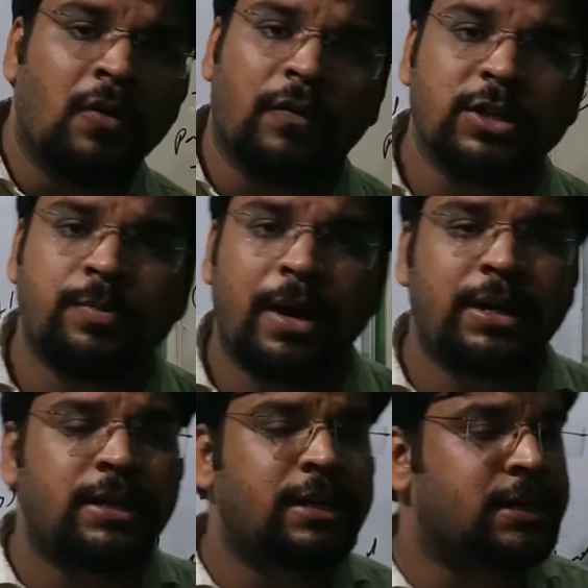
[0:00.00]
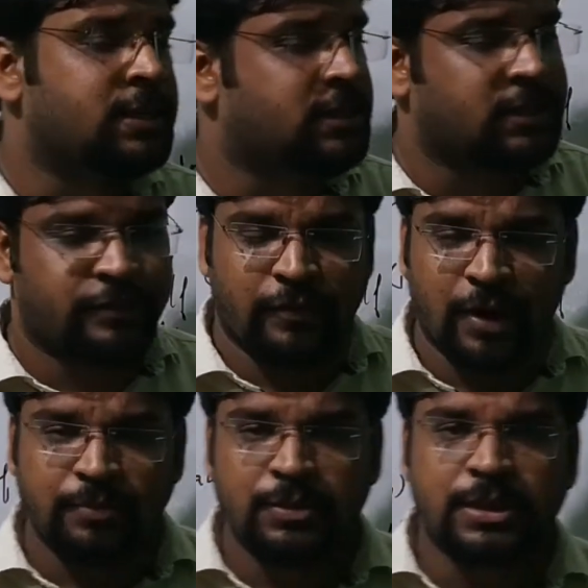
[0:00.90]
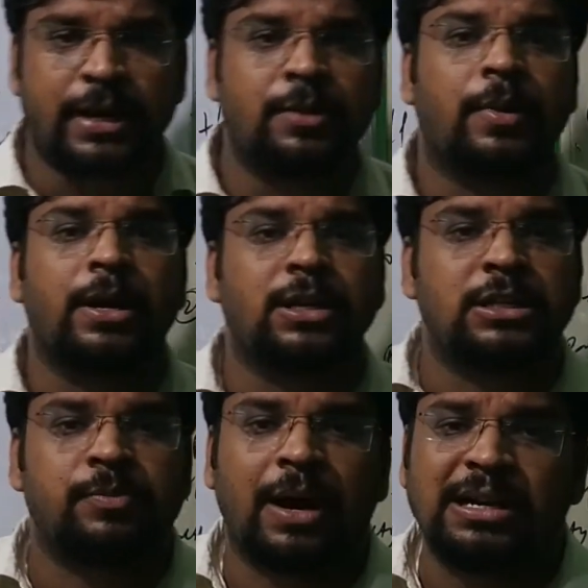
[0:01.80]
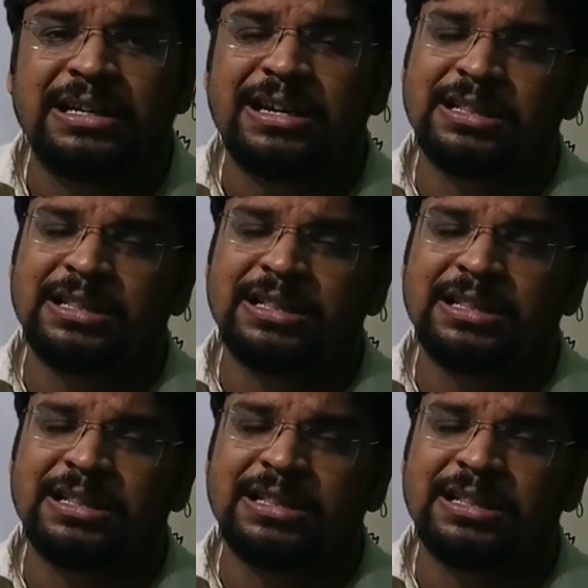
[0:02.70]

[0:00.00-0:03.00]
First party is firm, second party is partner,